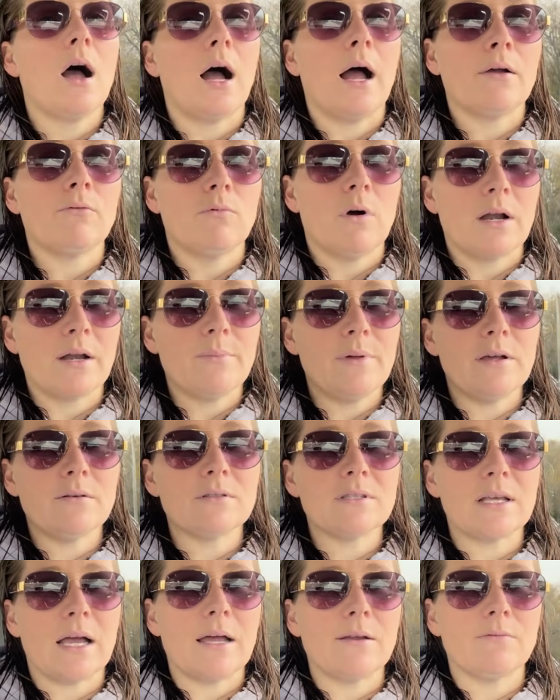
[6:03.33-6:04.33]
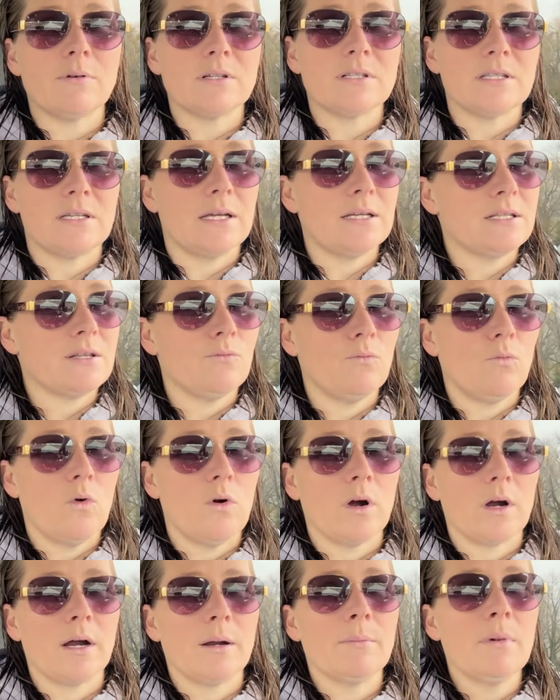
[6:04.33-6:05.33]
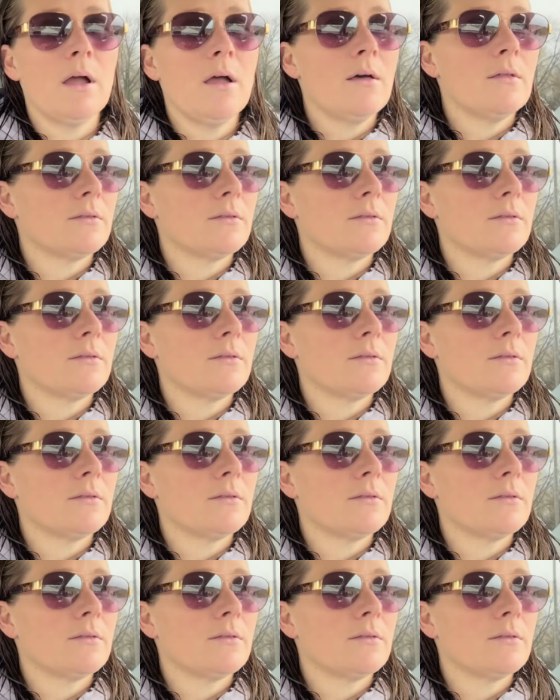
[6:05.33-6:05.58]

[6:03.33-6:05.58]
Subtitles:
I want to be outside where it's nice and warm.